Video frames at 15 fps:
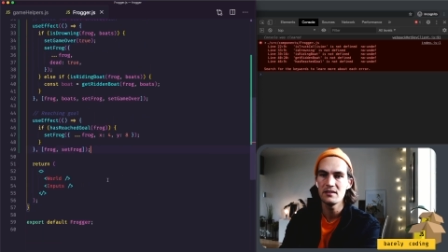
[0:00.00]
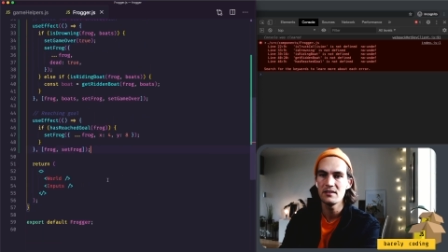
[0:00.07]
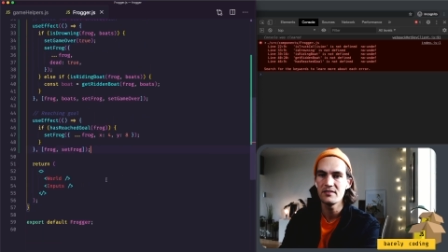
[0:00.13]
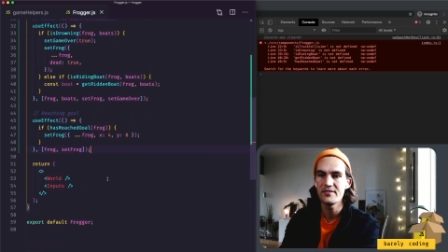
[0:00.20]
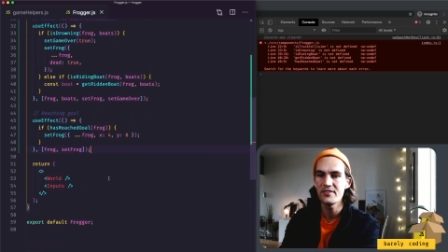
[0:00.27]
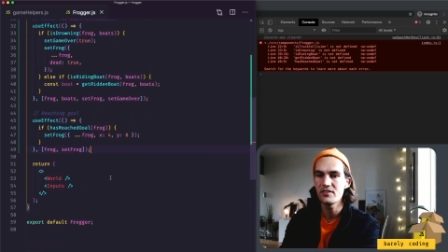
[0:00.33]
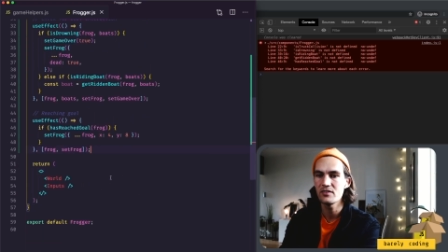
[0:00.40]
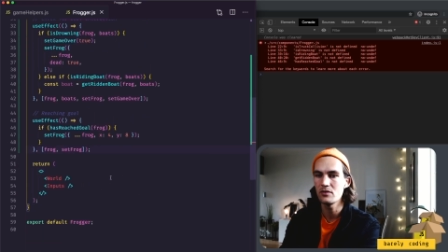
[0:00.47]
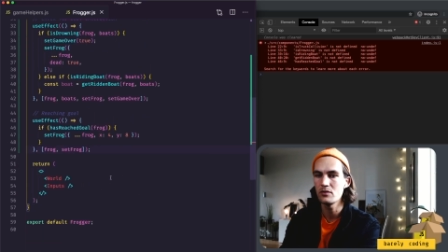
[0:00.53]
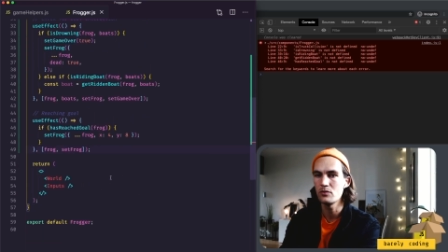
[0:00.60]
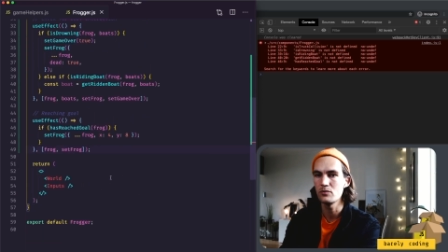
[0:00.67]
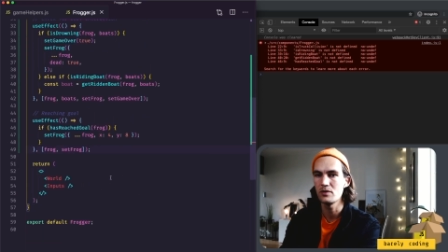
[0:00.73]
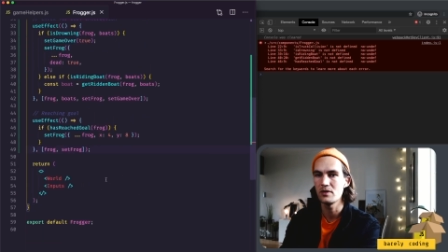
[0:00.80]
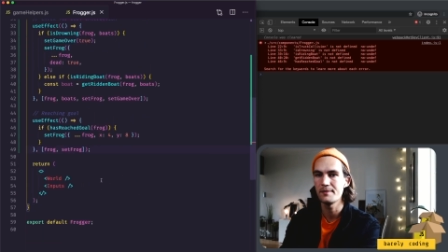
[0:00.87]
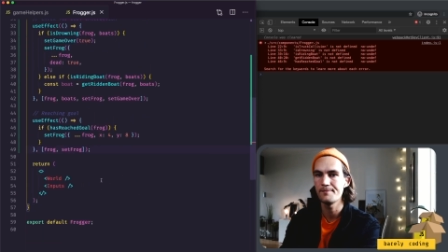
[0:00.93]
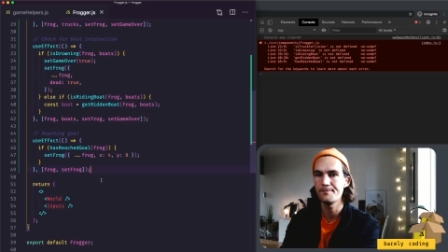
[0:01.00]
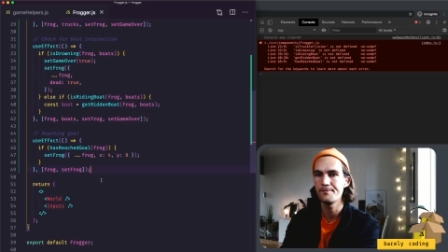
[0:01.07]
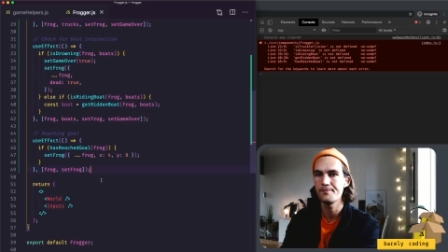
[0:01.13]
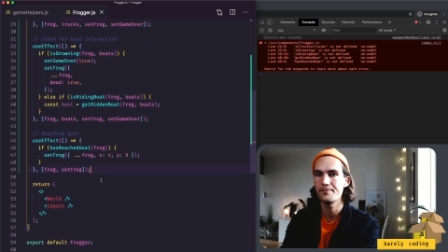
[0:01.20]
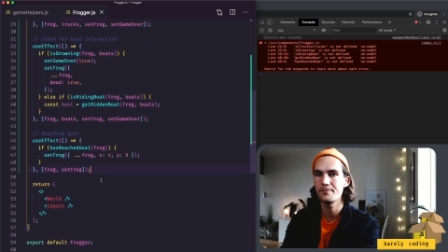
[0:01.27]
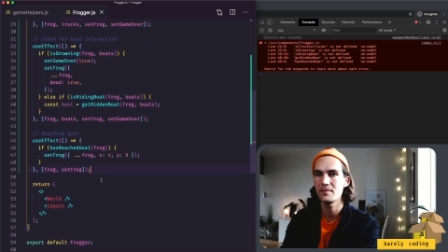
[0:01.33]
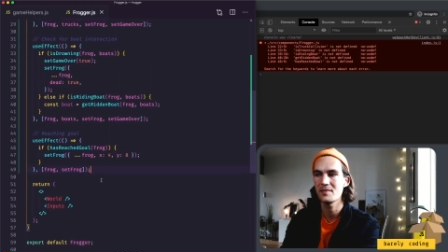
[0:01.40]
So
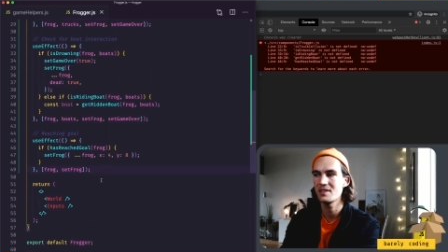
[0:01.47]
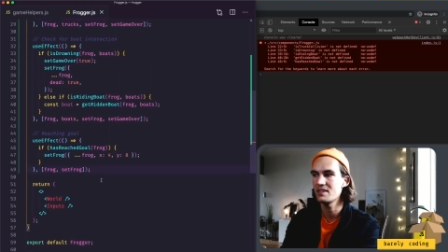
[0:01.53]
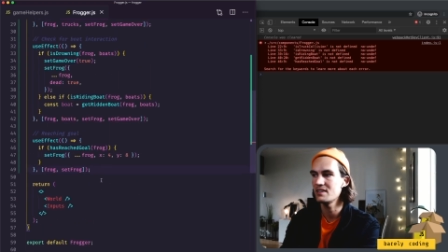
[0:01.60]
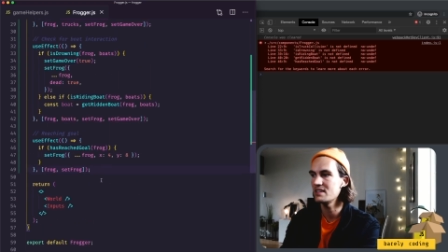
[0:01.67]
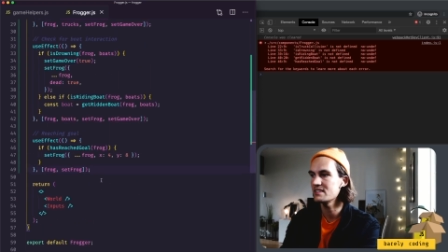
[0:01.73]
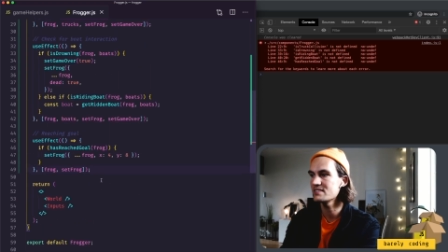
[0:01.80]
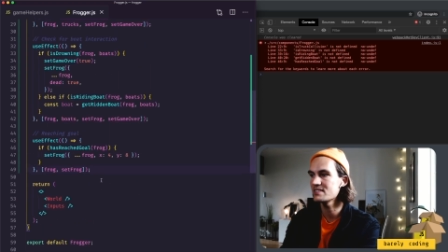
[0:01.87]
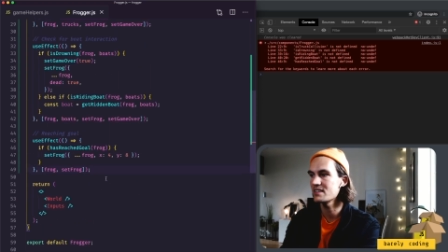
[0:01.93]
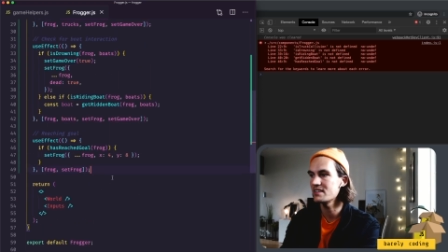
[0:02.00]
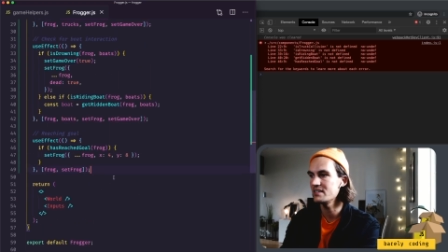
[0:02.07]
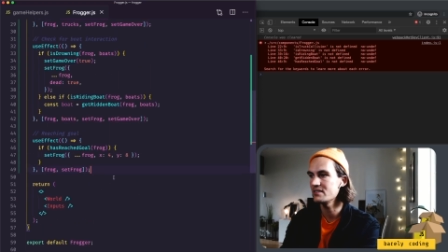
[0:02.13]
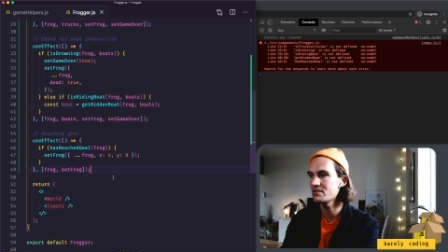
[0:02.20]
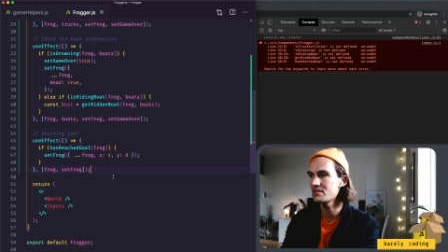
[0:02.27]
let's get into